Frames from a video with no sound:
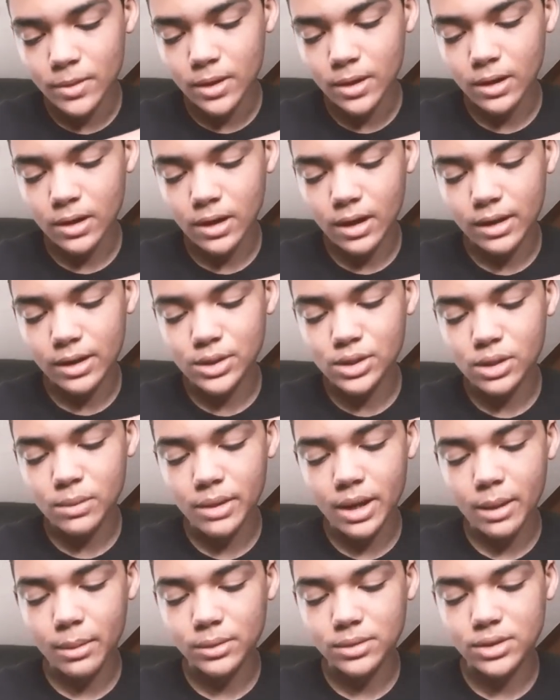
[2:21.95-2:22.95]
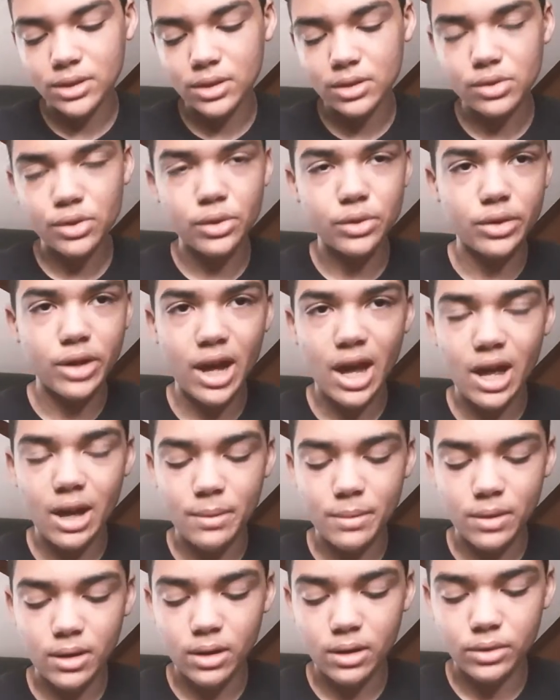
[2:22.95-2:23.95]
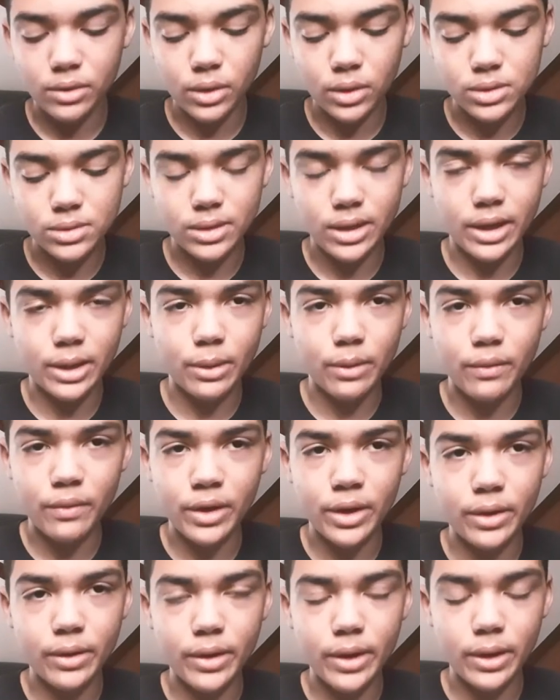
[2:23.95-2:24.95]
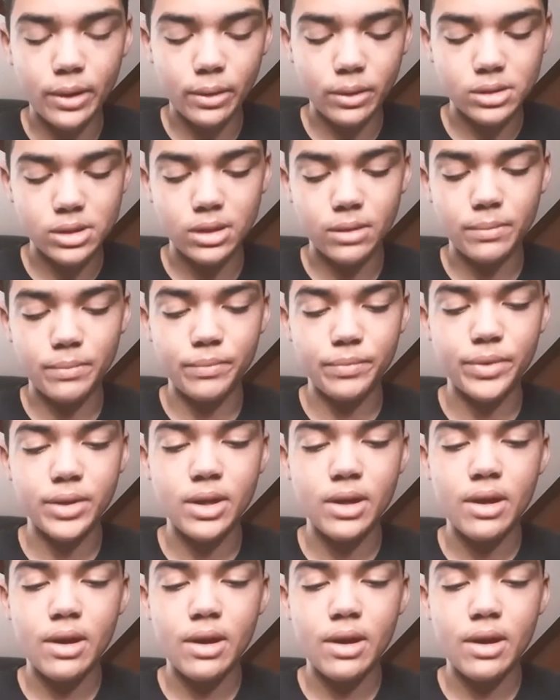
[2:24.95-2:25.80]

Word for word: Uh, and you should be able to just grab uh, those with like your fingernail or something.